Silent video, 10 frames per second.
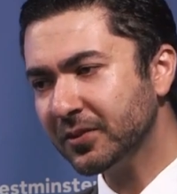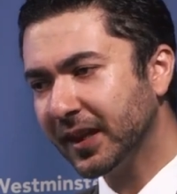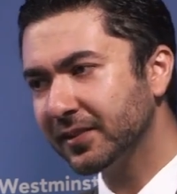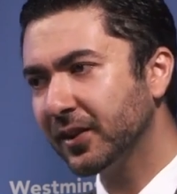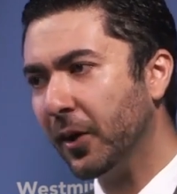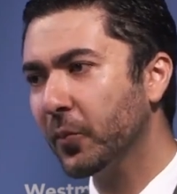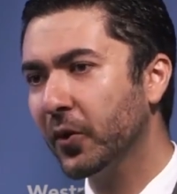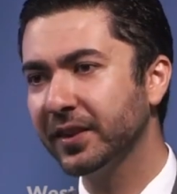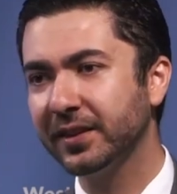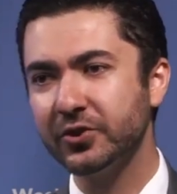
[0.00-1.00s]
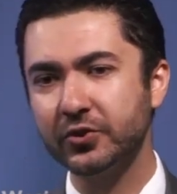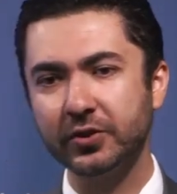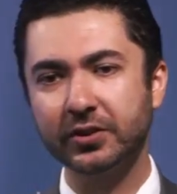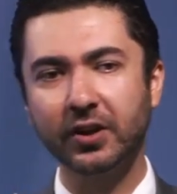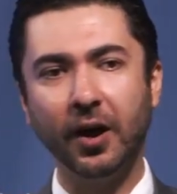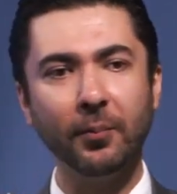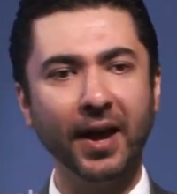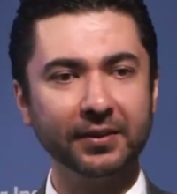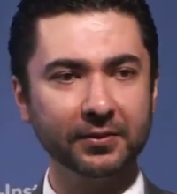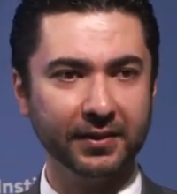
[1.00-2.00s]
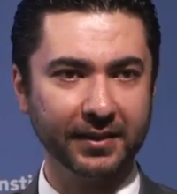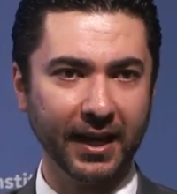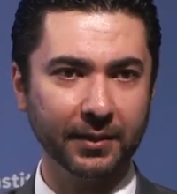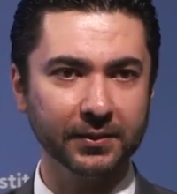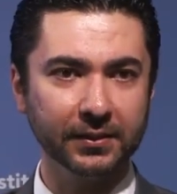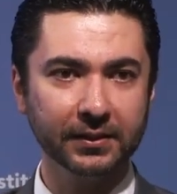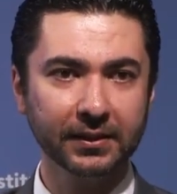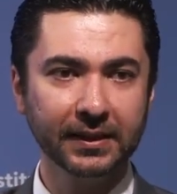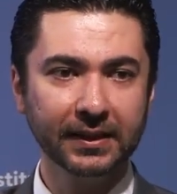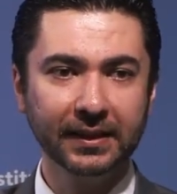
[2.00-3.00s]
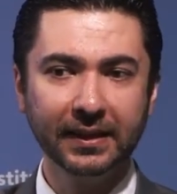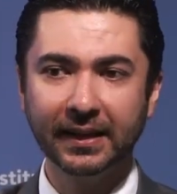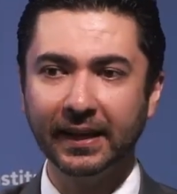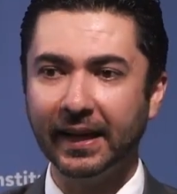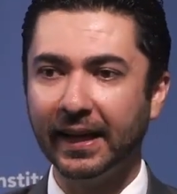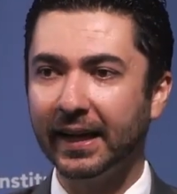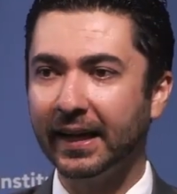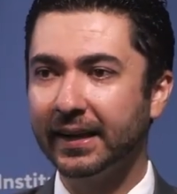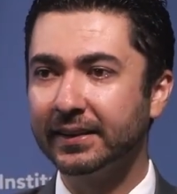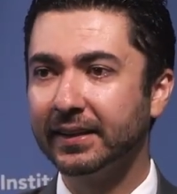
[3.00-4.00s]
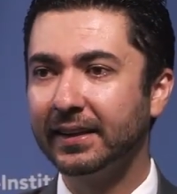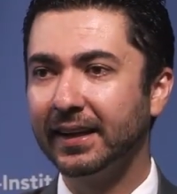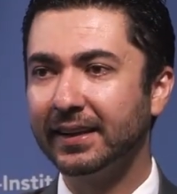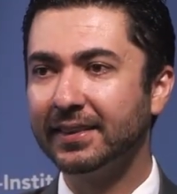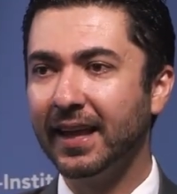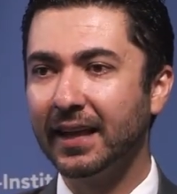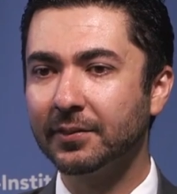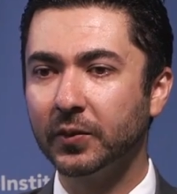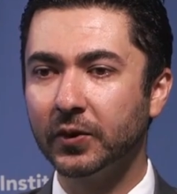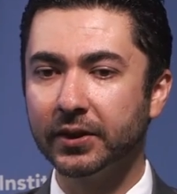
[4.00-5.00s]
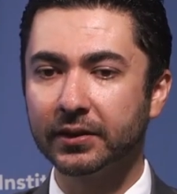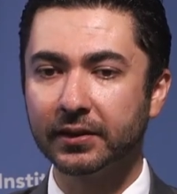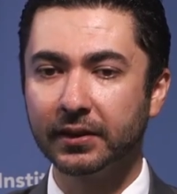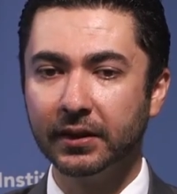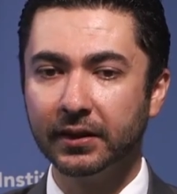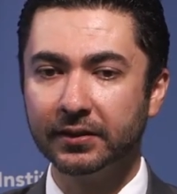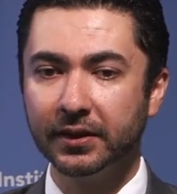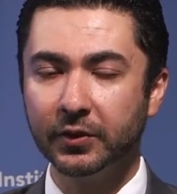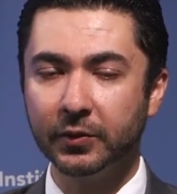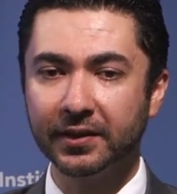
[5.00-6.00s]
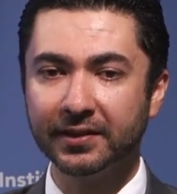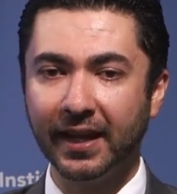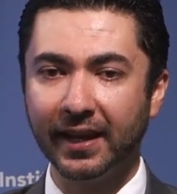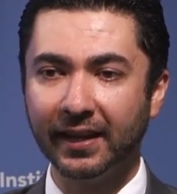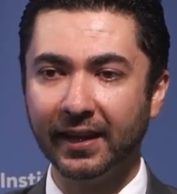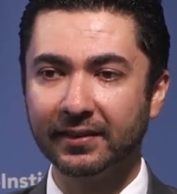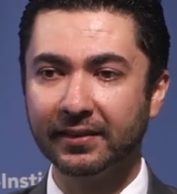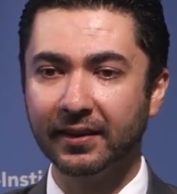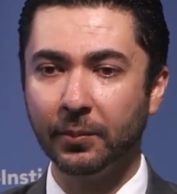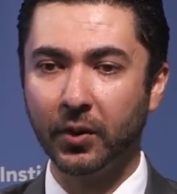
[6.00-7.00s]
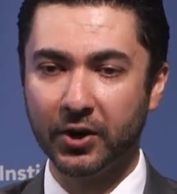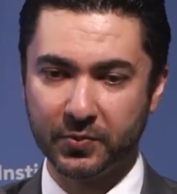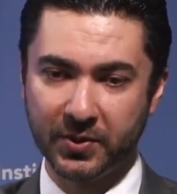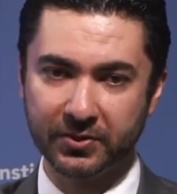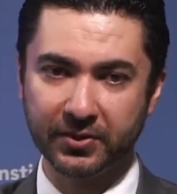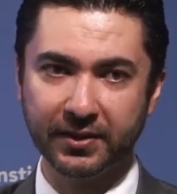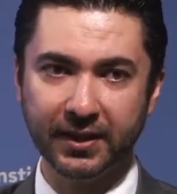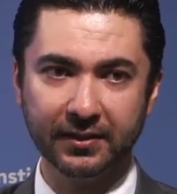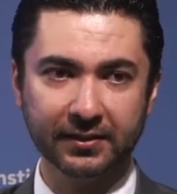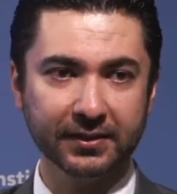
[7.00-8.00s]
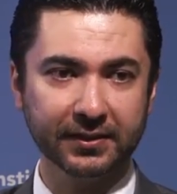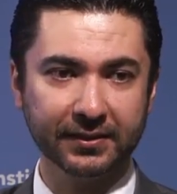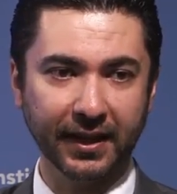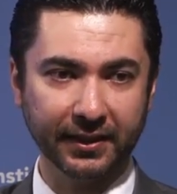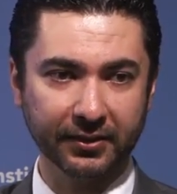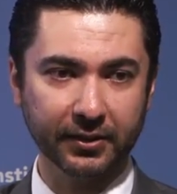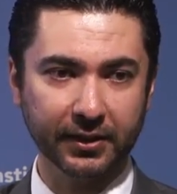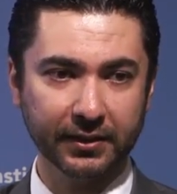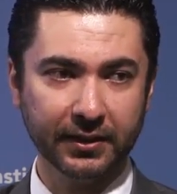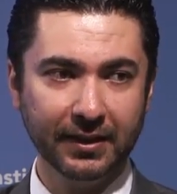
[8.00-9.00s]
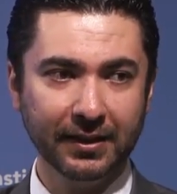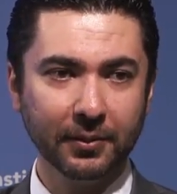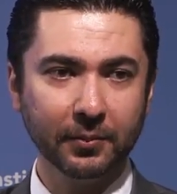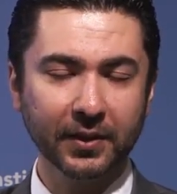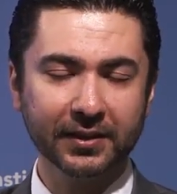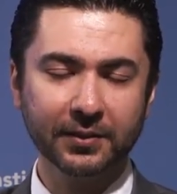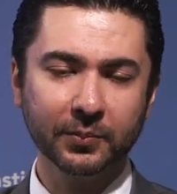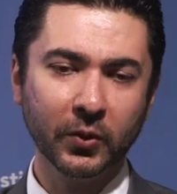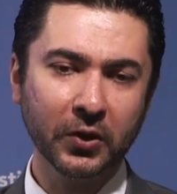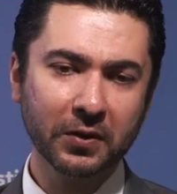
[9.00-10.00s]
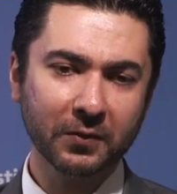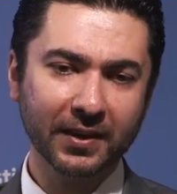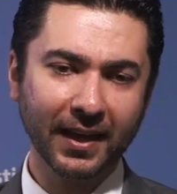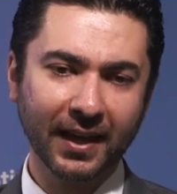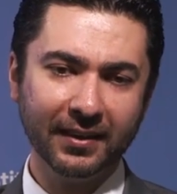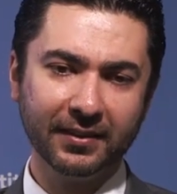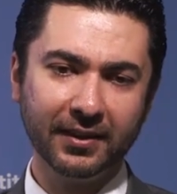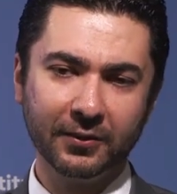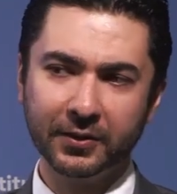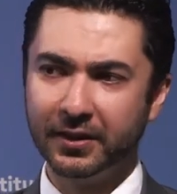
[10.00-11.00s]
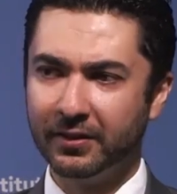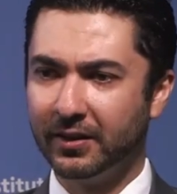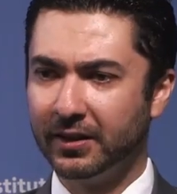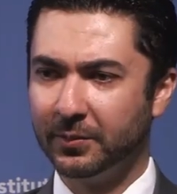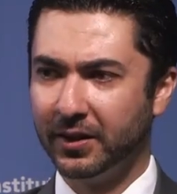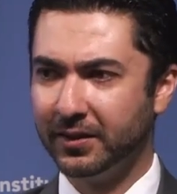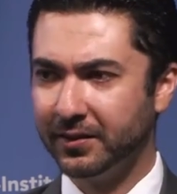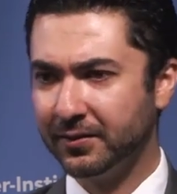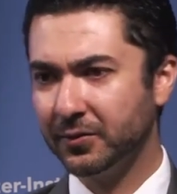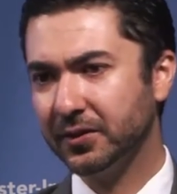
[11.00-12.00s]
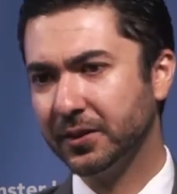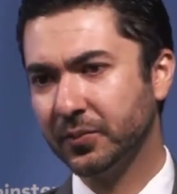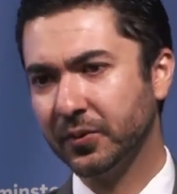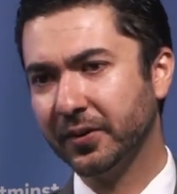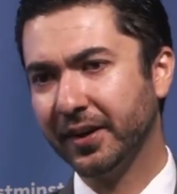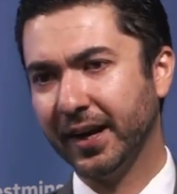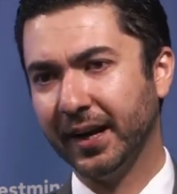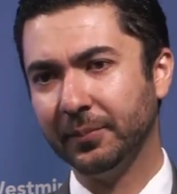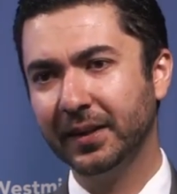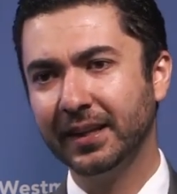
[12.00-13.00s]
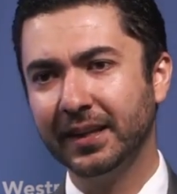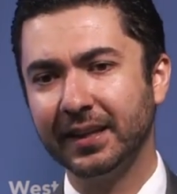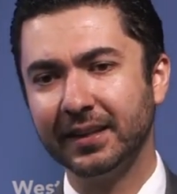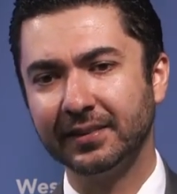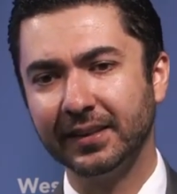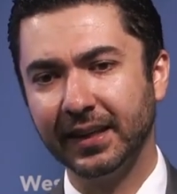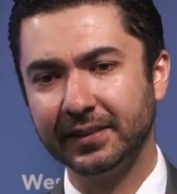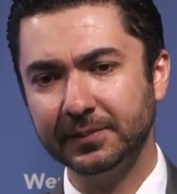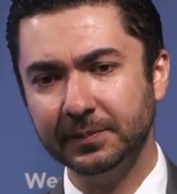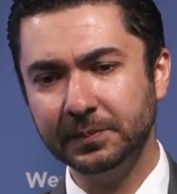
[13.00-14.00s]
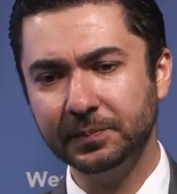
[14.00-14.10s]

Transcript: So at some point they should come back to the table. And at that point, the US can get a much better deal than Iran. But the point with any deal with Iran about its nuclear program is that